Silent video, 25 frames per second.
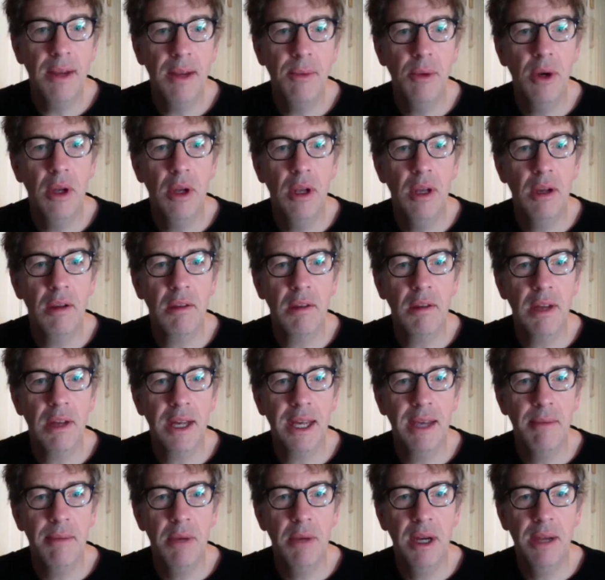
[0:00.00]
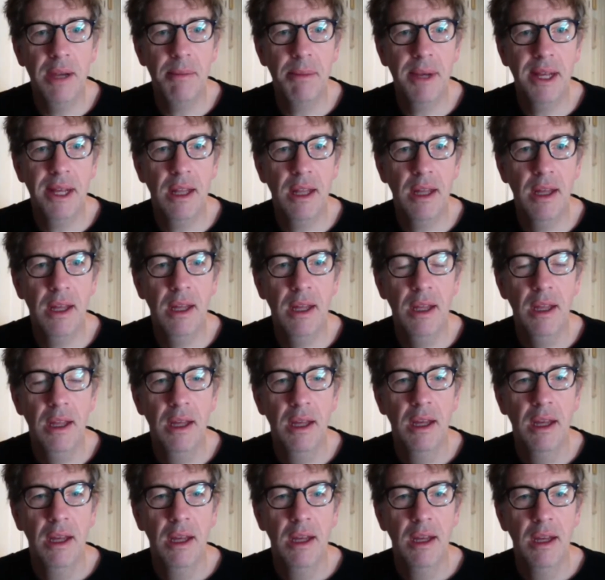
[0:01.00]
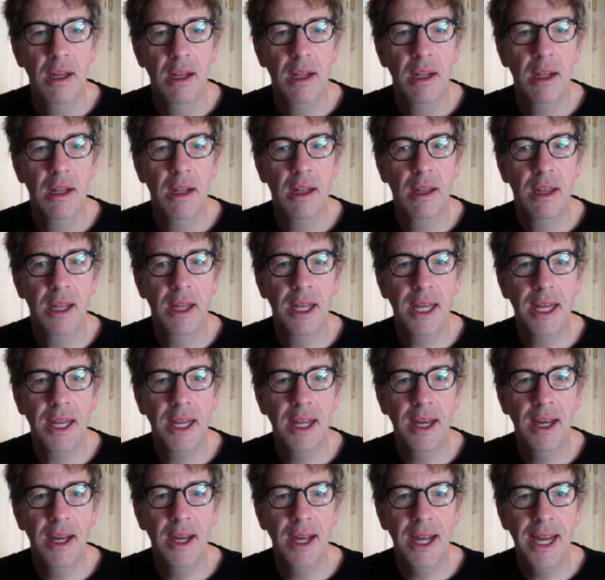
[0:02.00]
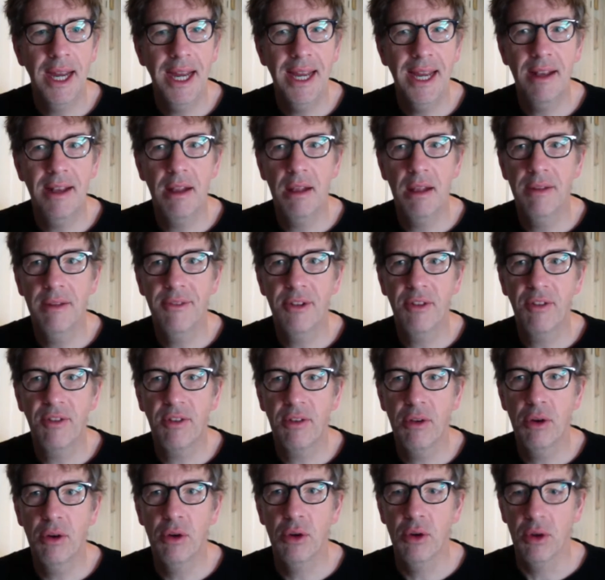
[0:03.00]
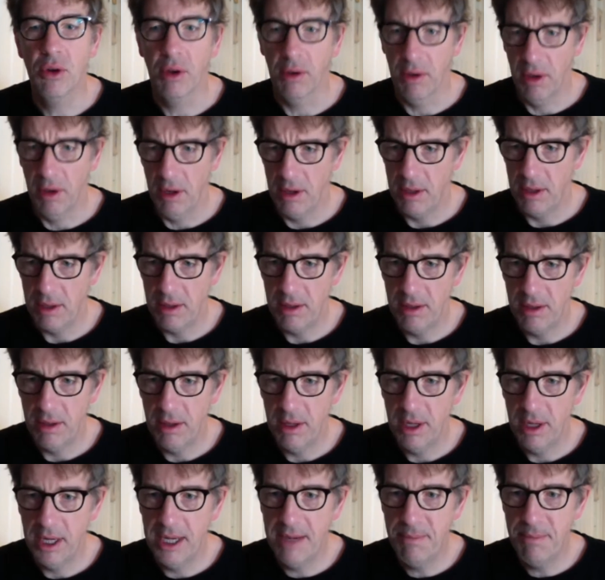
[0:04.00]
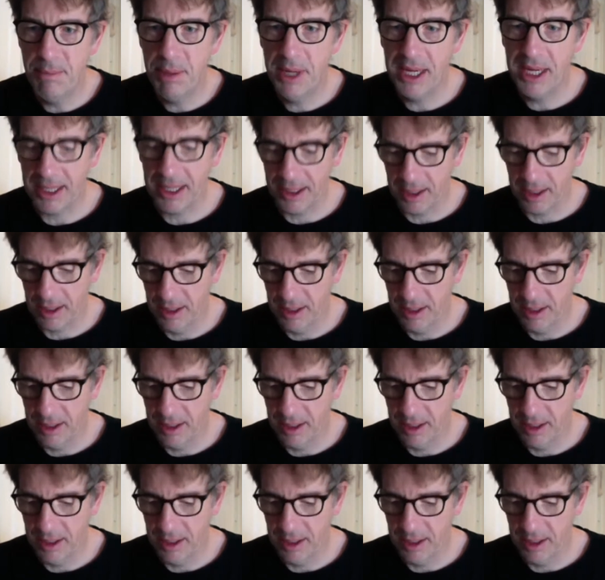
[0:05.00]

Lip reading: what looks like it might be the handle of a sword in pink.